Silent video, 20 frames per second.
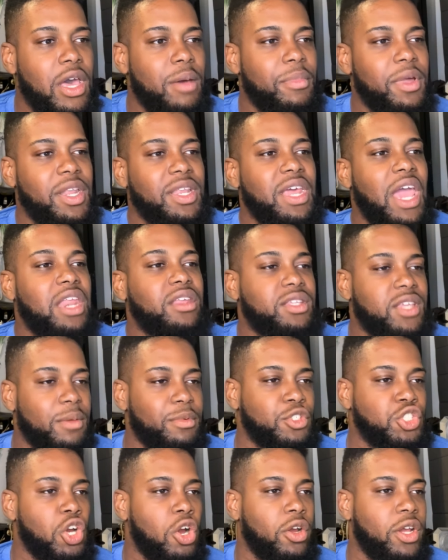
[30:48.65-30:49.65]
But any type
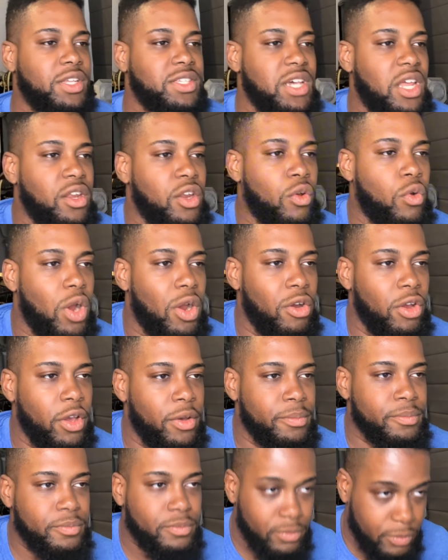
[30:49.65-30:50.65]
of shark inside an
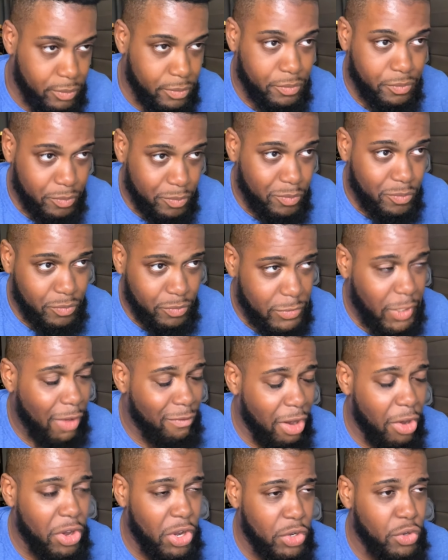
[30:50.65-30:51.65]
aquarium,
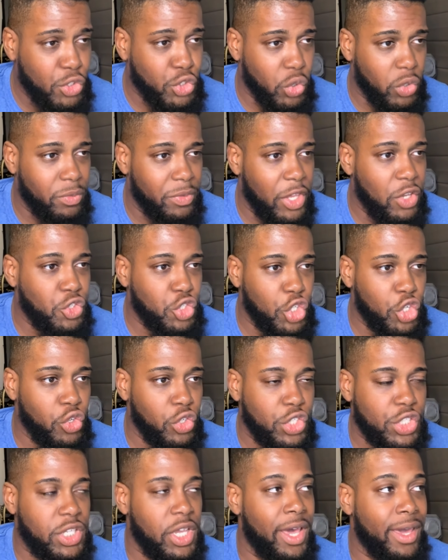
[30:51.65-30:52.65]
very unusual. They usually do
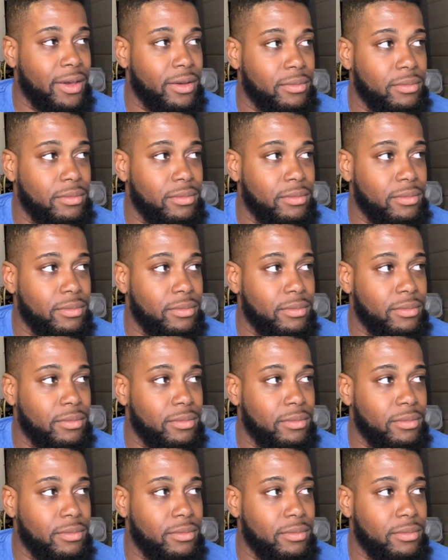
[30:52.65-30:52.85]
just, like,